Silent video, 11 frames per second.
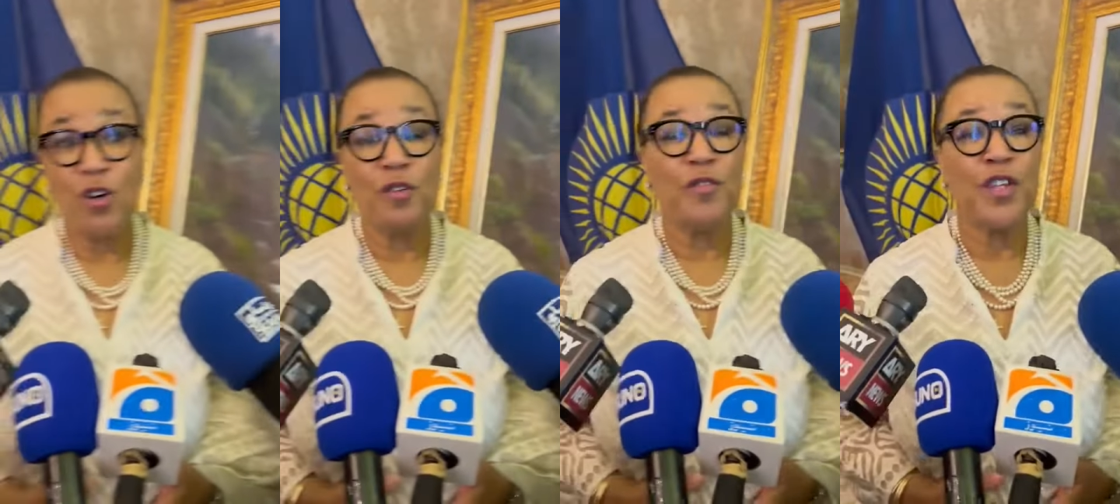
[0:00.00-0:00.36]

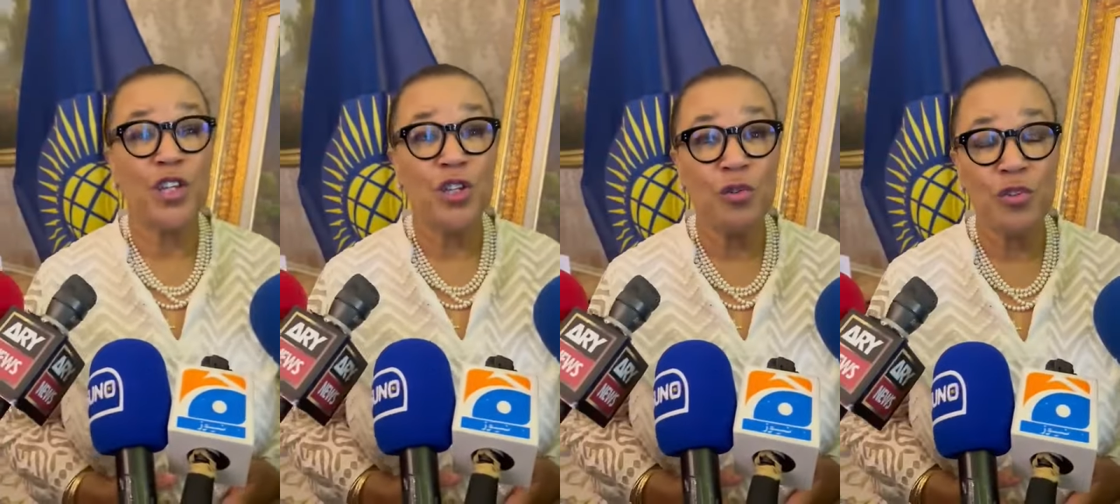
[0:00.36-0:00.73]
of the
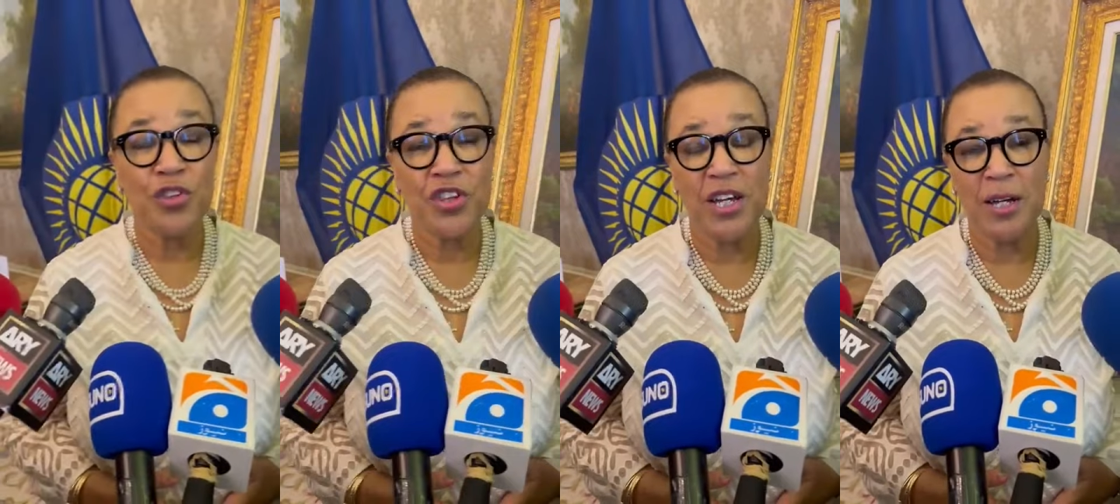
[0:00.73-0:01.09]

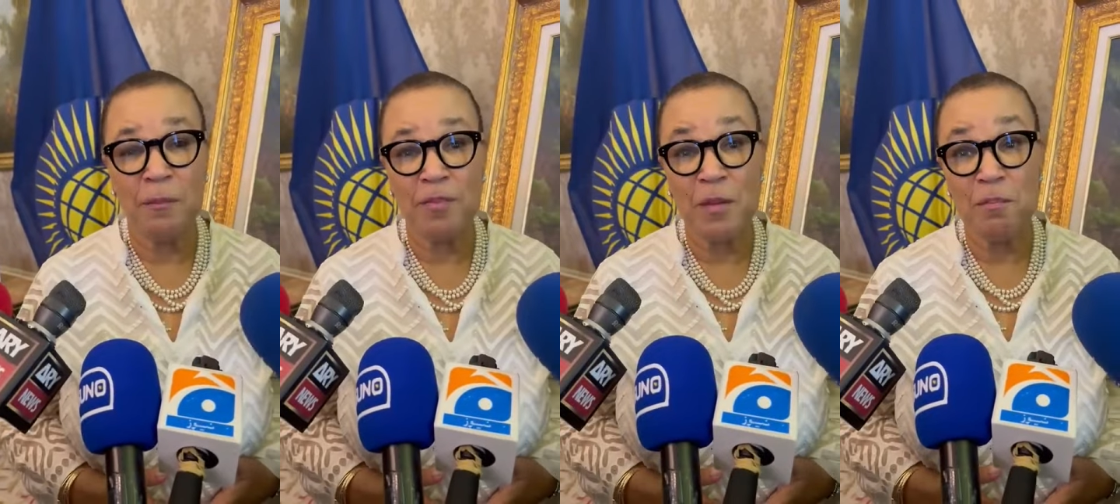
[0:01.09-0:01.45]
youth
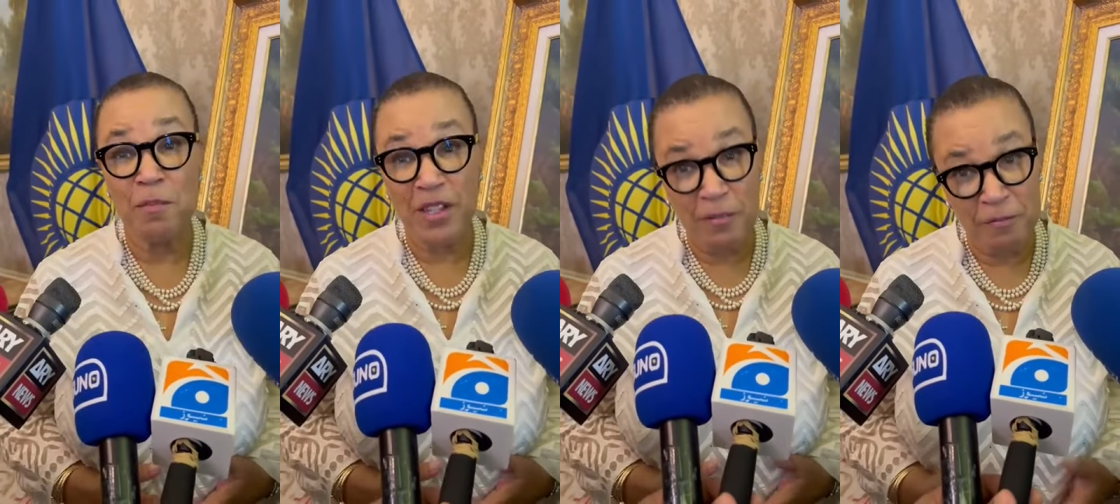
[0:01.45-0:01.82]

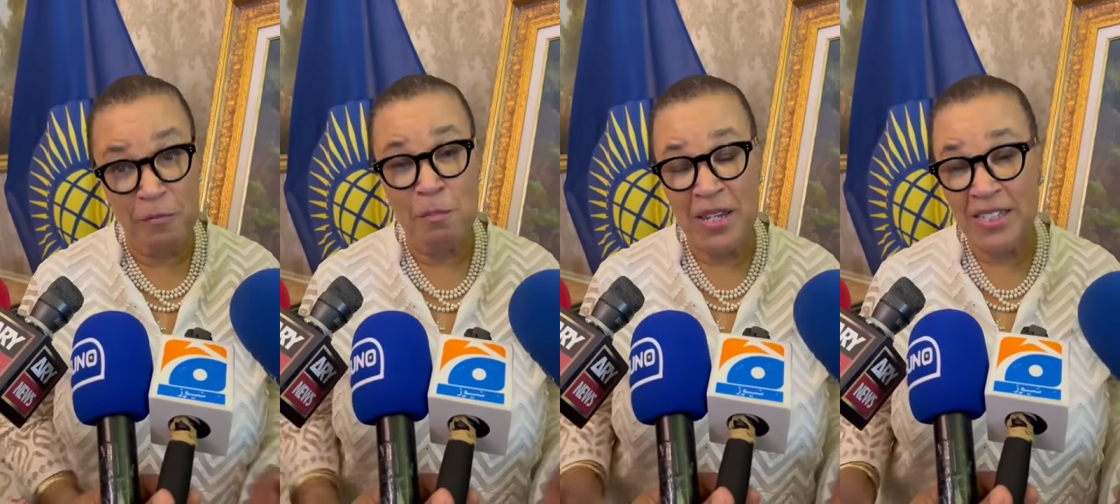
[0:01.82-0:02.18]

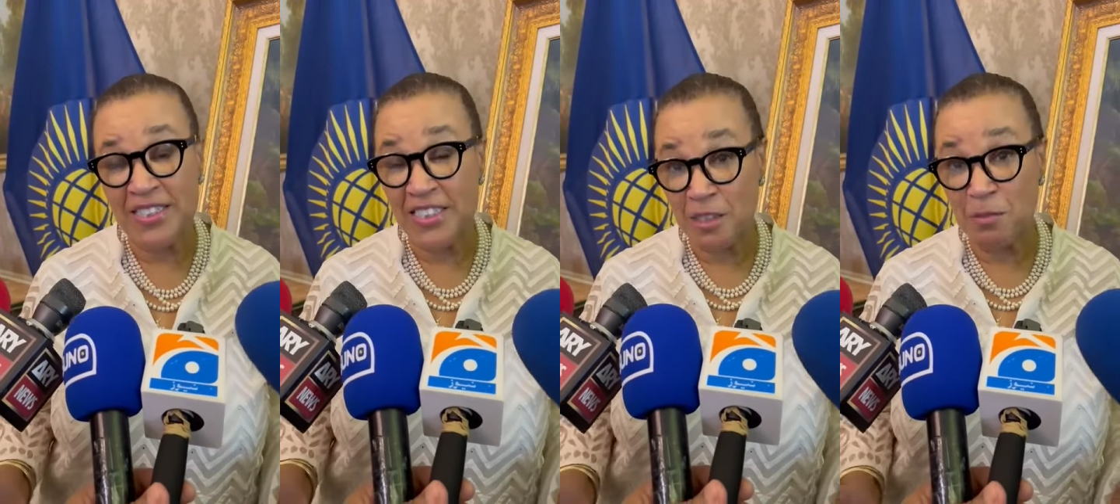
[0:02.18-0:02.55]

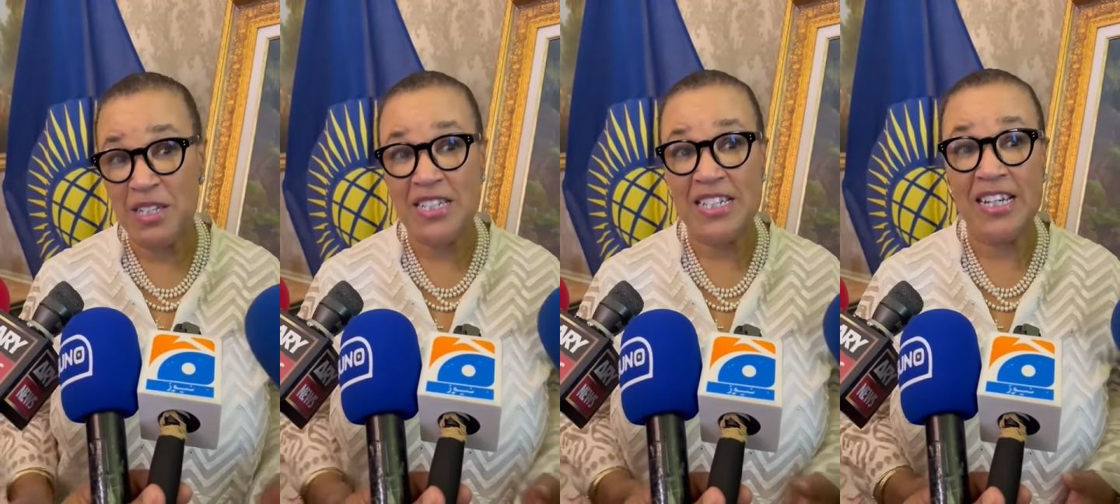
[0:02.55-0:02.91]
ministers
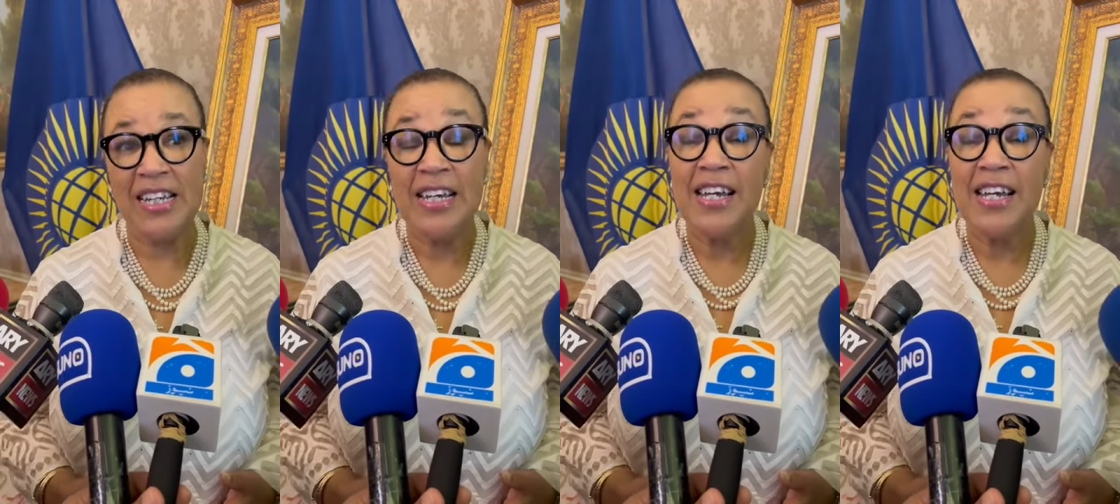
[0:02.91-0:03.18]
meeting